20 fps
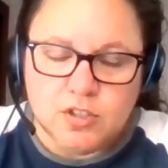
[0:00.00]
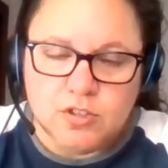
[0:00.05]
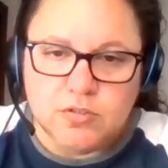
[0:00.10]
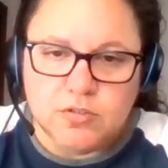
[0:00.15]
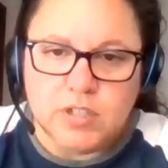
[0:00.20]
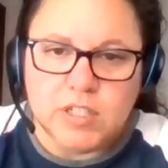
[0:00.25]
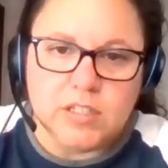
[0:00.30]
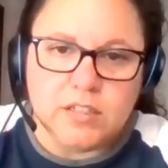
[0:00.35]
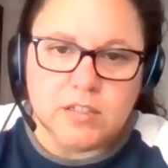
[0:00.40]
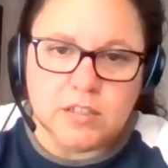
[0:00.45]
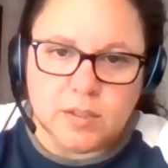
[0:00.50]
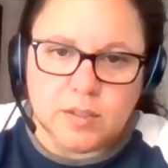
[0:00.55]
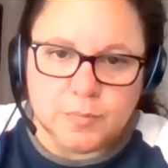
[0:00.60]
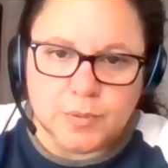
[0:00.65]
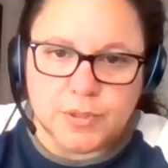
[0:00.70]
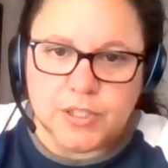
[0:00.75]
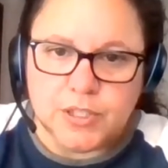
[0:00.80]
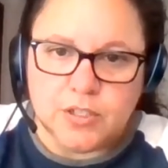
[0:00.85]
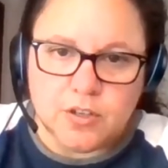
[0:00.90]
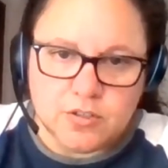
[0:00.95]
You need to
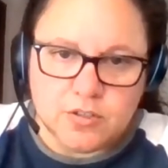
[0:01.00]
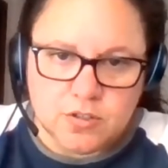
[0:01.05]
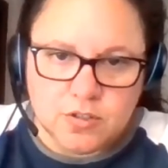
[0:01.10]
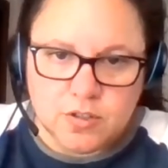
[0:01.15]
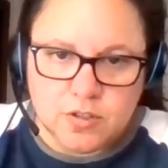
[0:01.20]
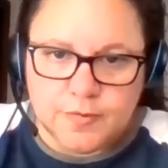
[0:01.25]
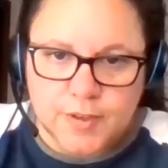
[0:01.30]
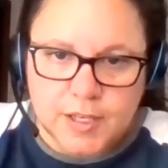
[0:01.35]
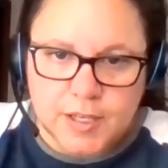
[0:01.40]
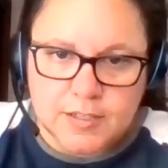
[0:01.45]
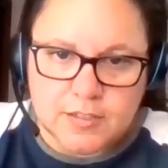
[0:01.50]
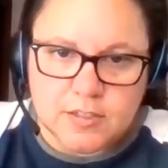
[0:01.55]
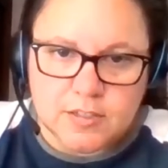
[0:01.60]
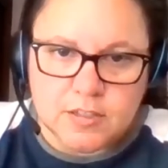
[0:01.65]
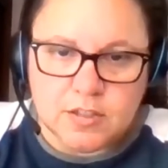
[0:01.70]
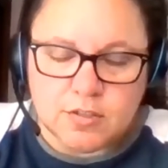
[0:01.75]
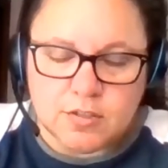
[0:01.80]
complete our surveys.